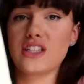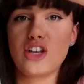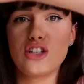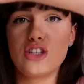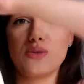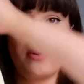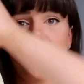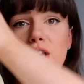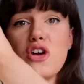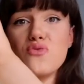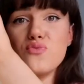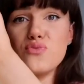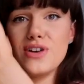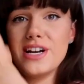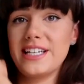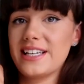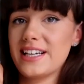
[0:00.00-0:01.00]
going to be a
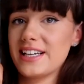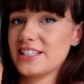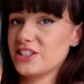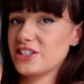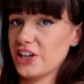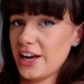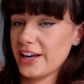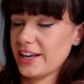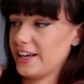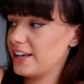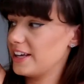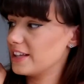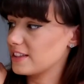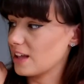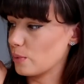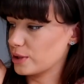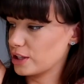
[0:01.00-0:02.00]
really nice
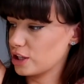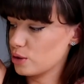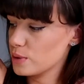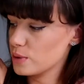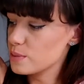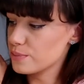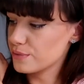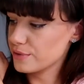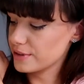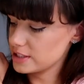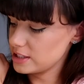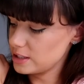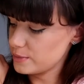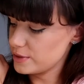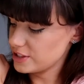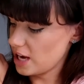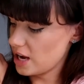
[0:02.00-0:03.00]
jacket that will go with pretty
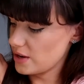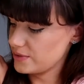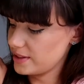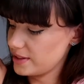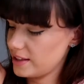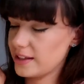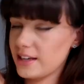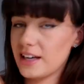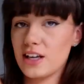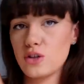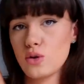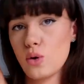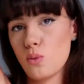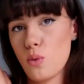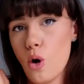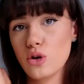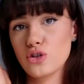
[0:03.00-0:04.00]
much everything in your
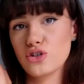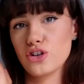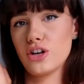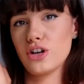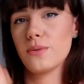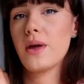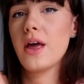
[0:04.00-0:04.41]
wardrobe.